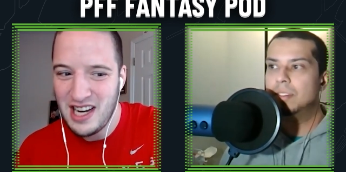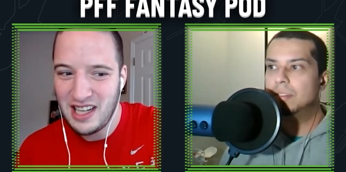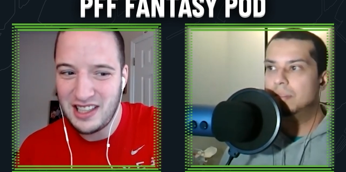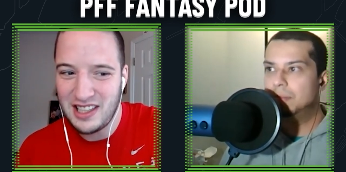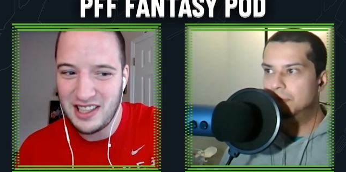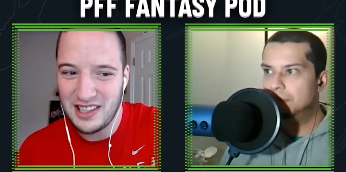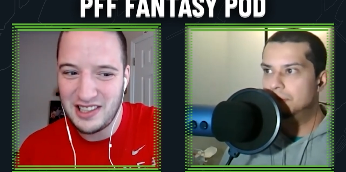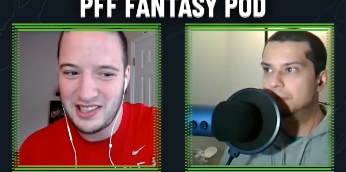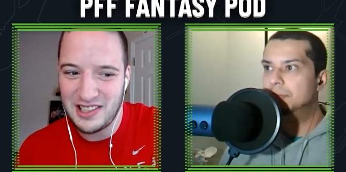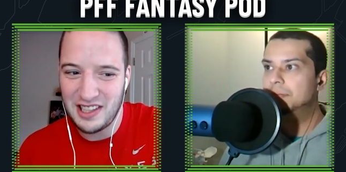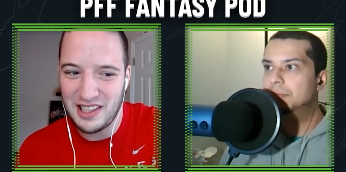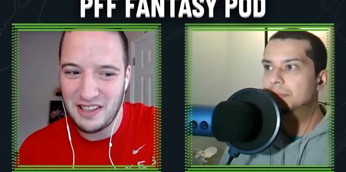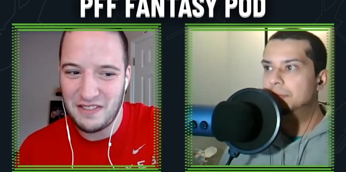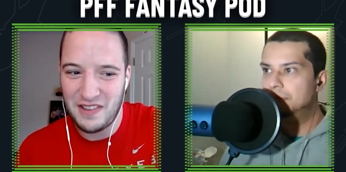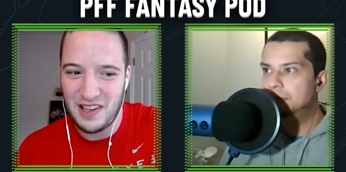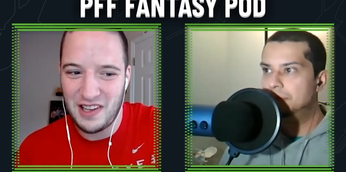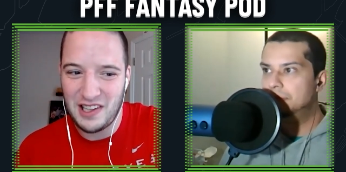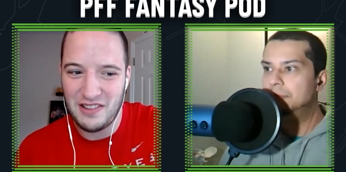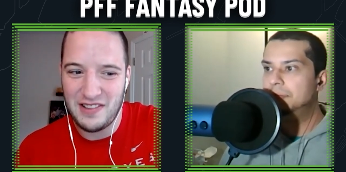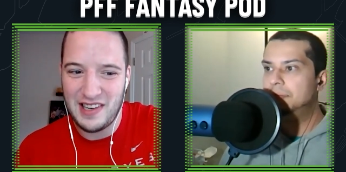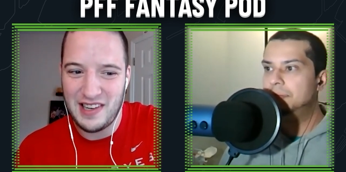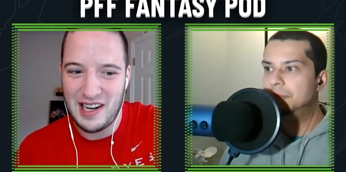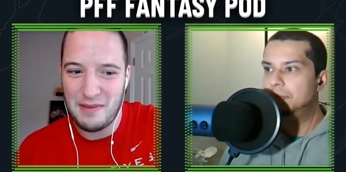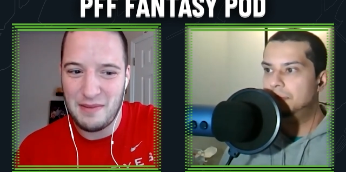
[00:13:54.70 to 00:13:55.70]
Speaker 1: good stuff
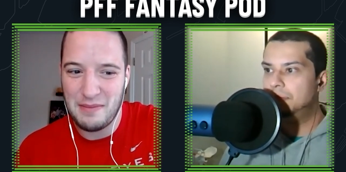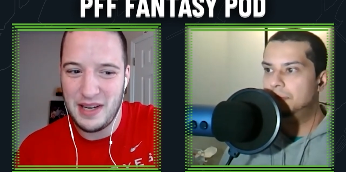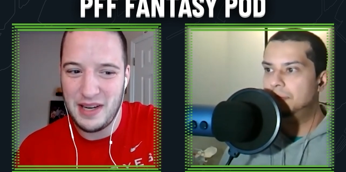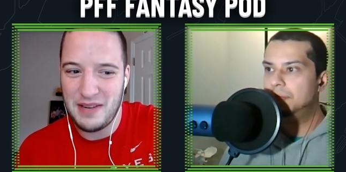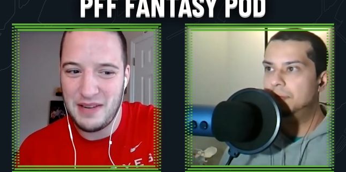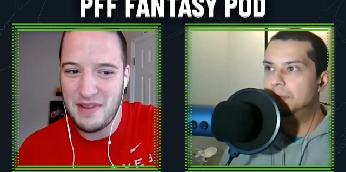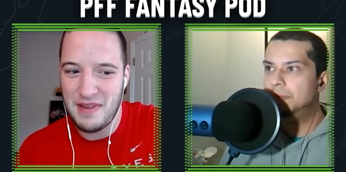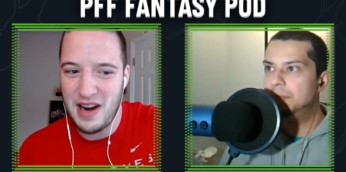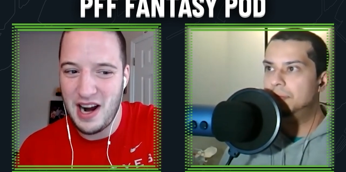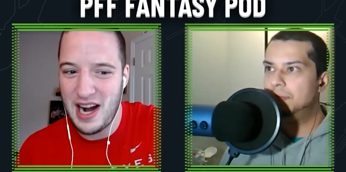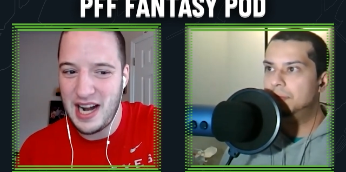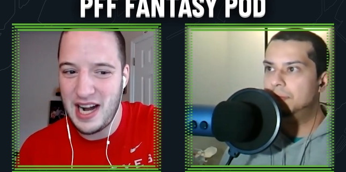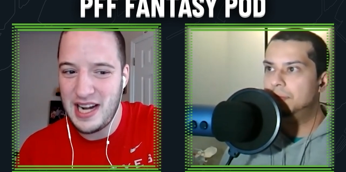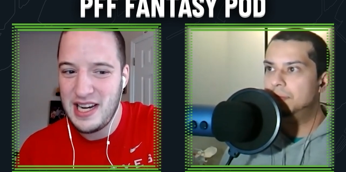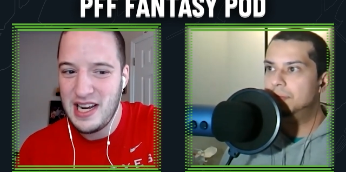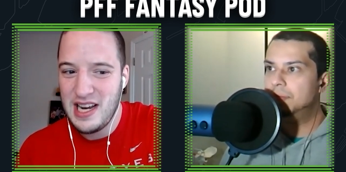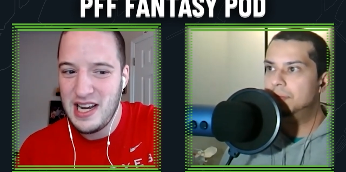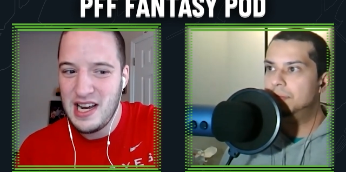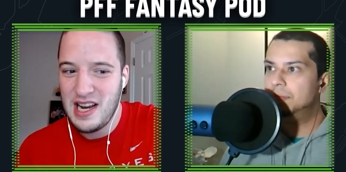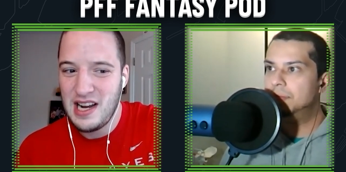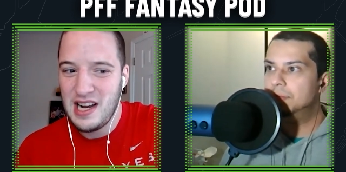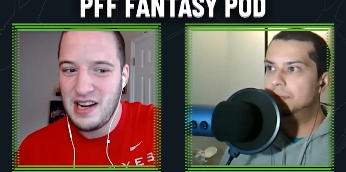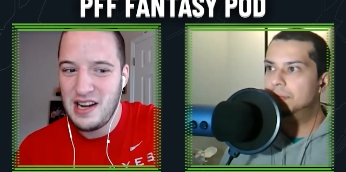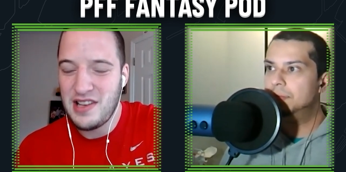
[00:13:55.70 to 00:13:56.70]
all around, man. All right,
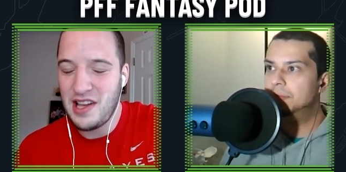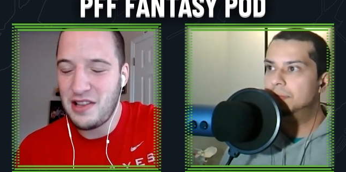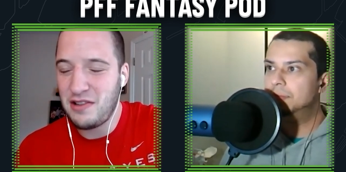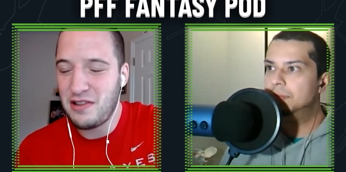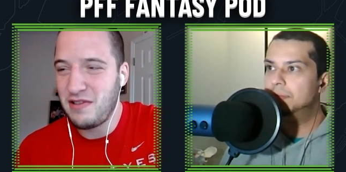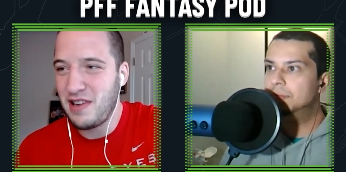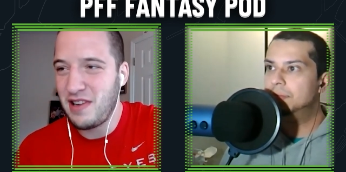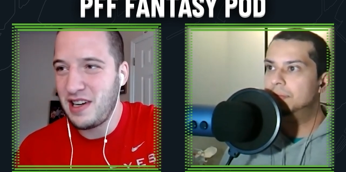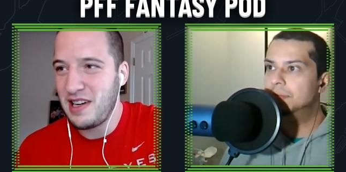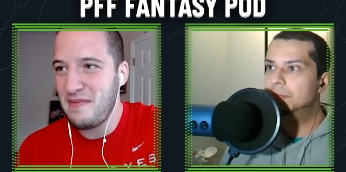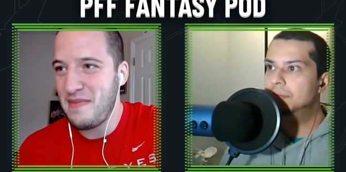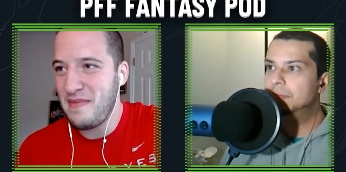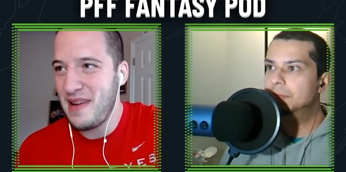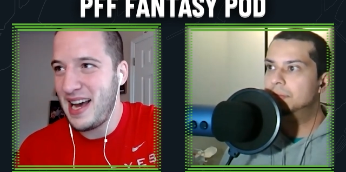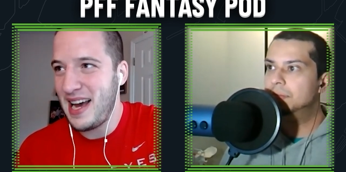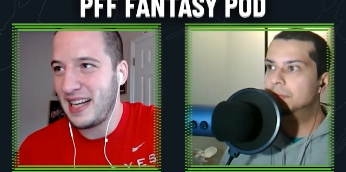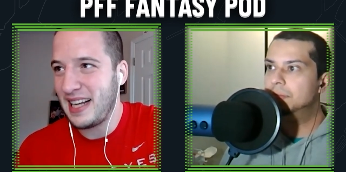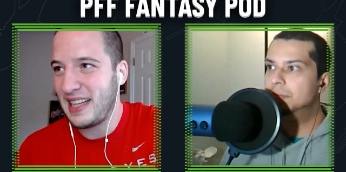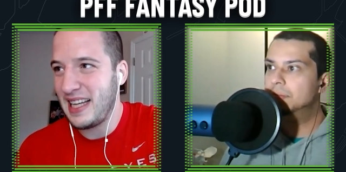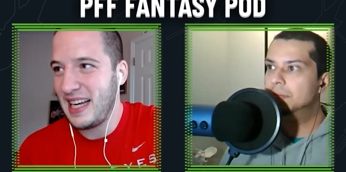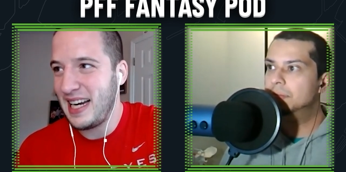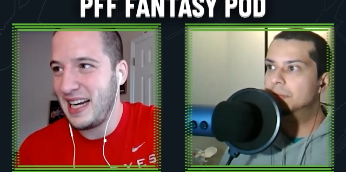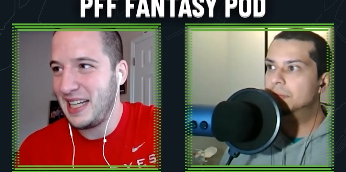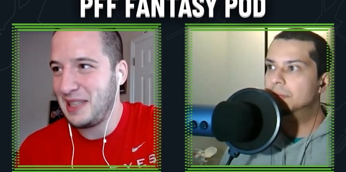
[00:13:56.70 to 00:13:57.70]
another running
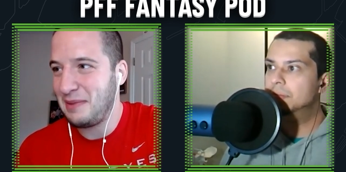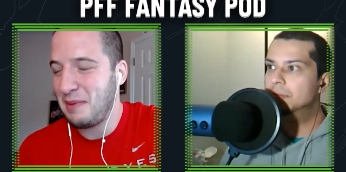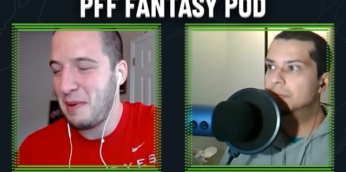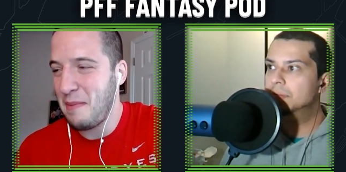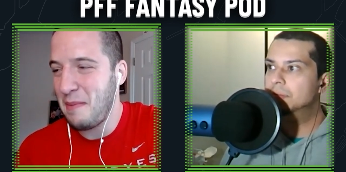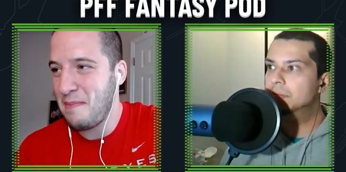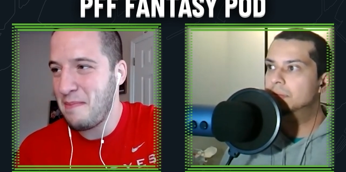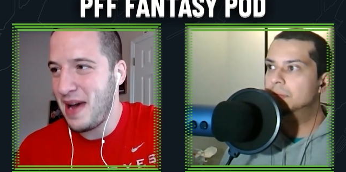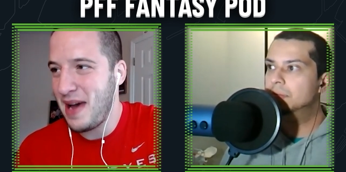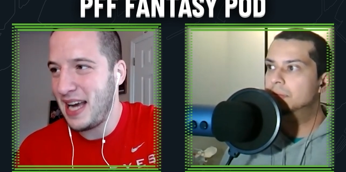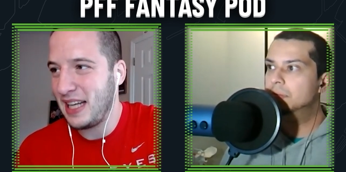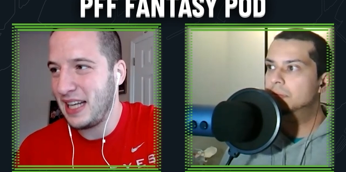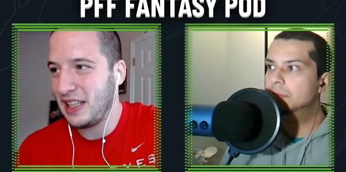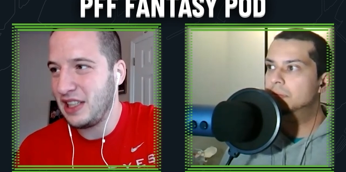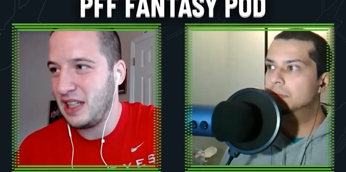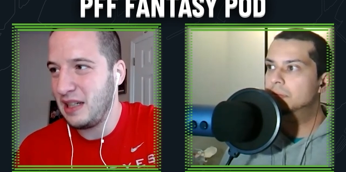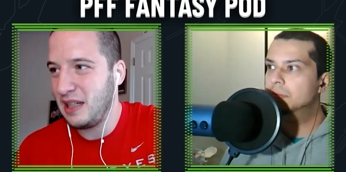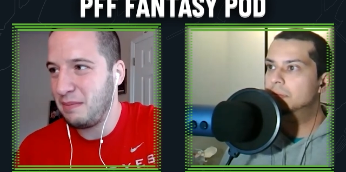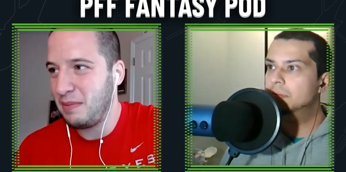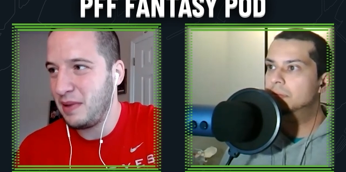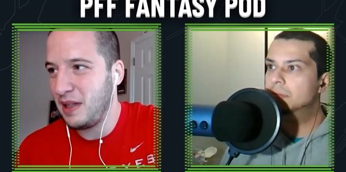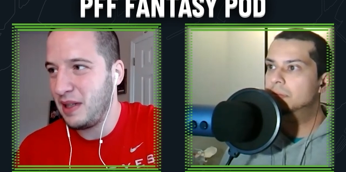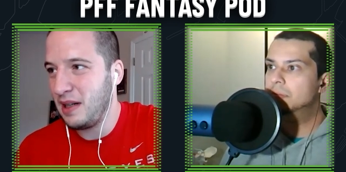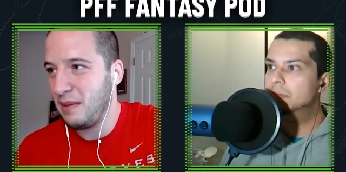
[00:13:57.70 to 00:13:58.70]
back that has been banged
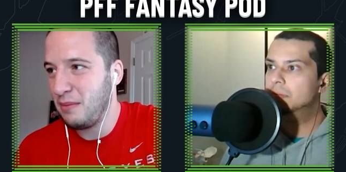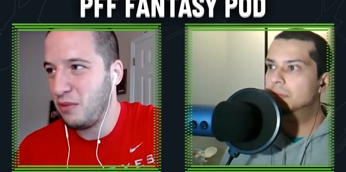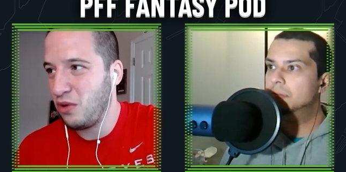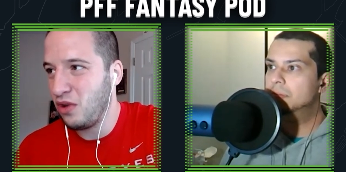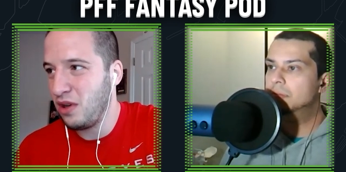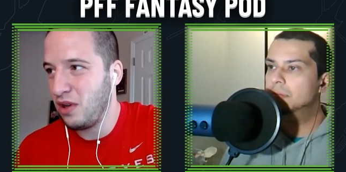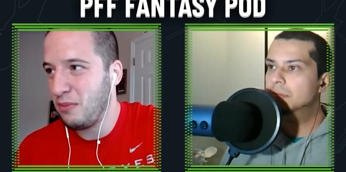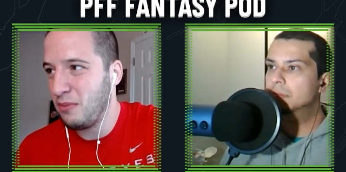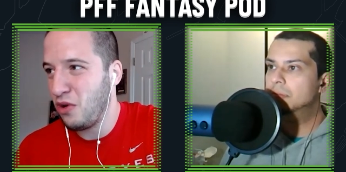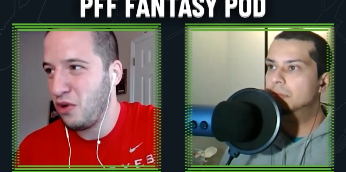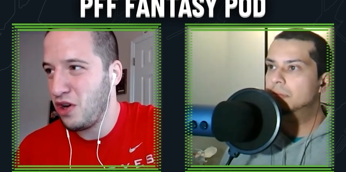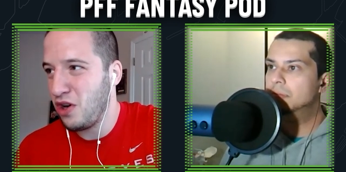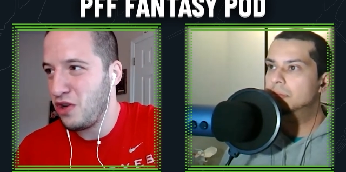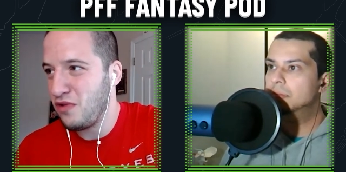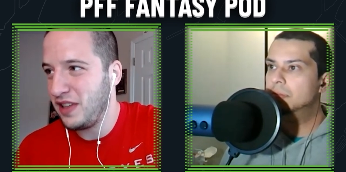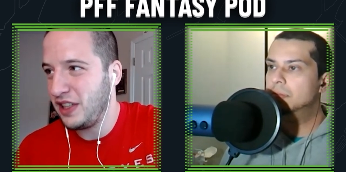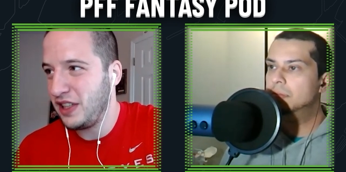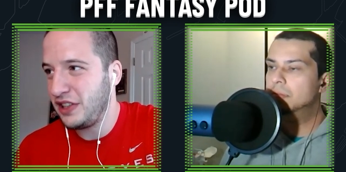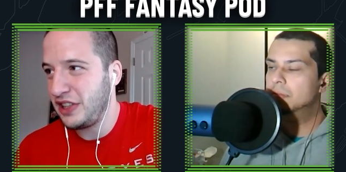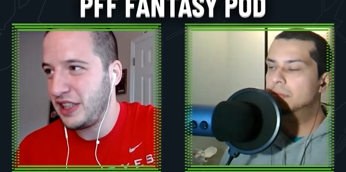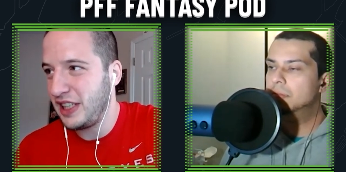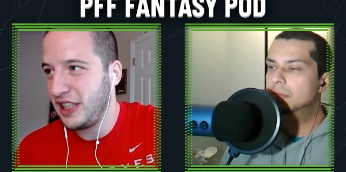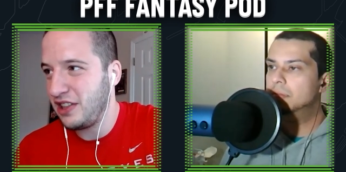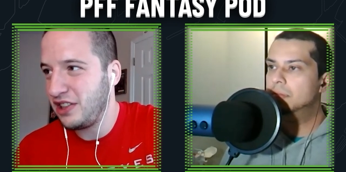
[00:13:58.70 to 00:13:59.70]
up uh, more and more in
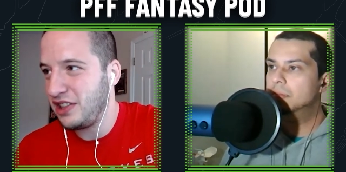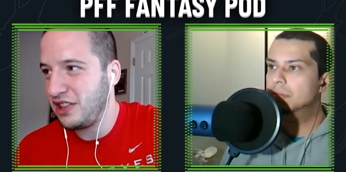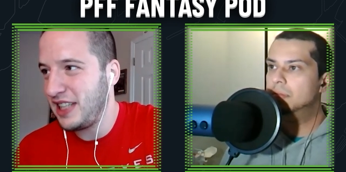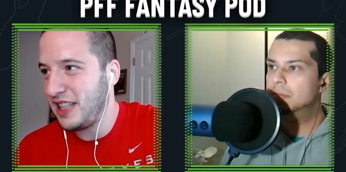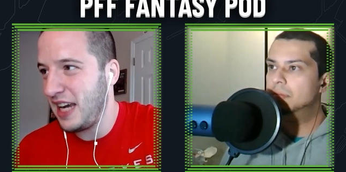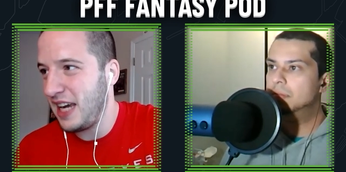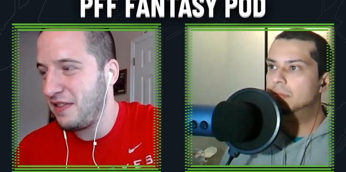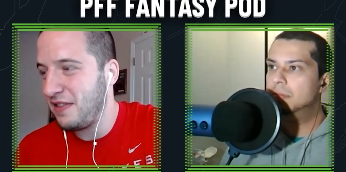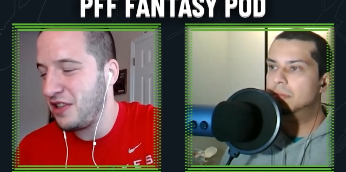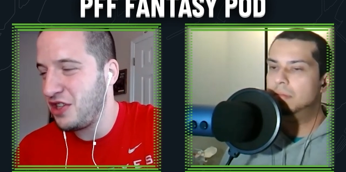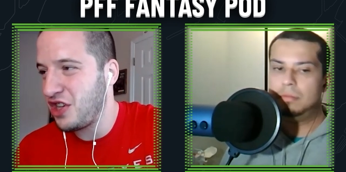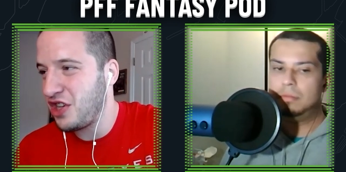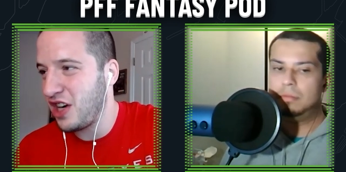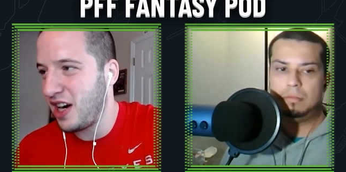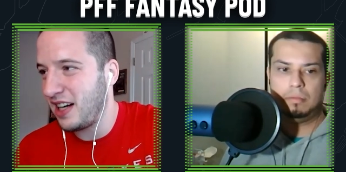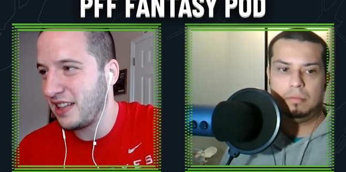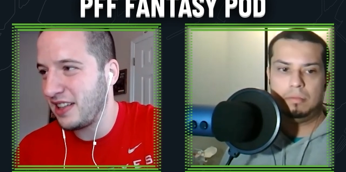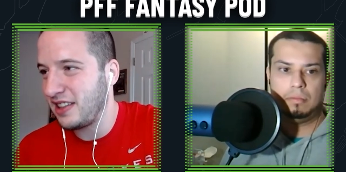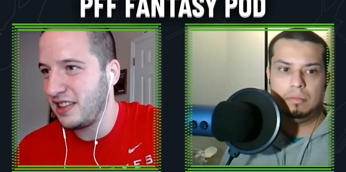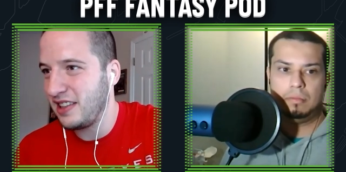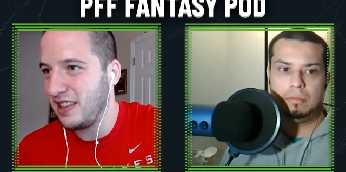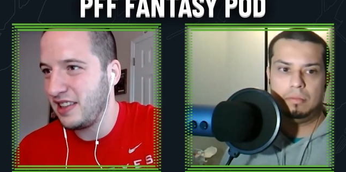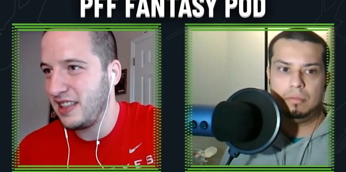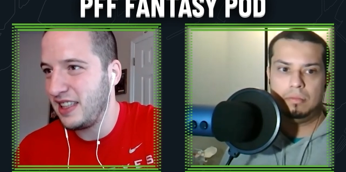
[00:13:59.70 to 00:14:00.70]
recent years, David
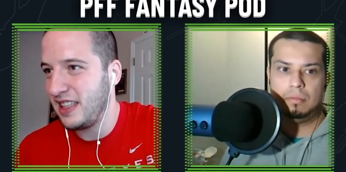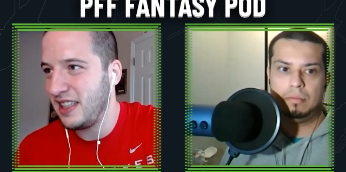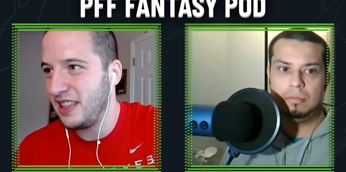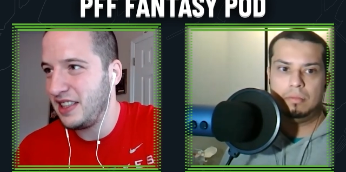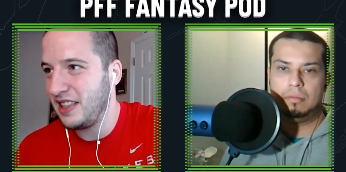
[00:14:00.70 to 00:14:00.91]
Johnson.